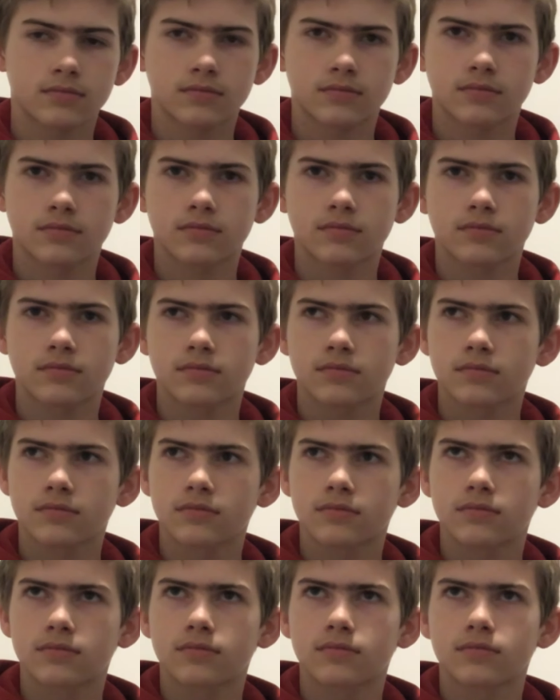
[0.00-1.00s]

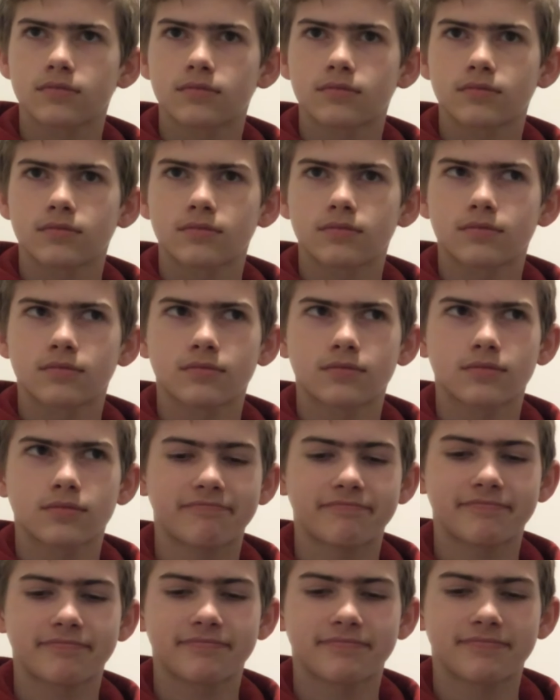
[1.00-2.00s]

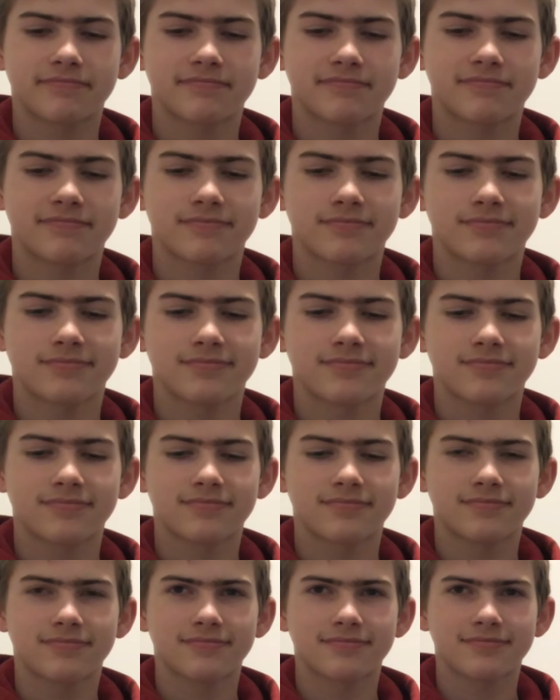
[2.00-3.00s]

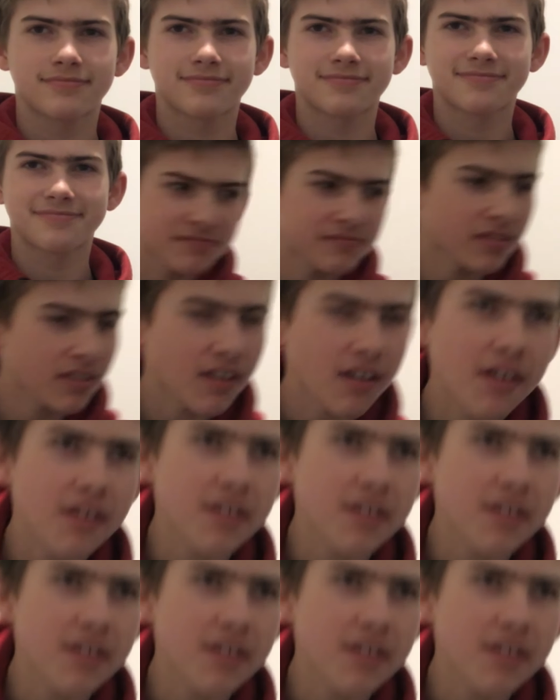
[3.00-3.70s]
[no speech]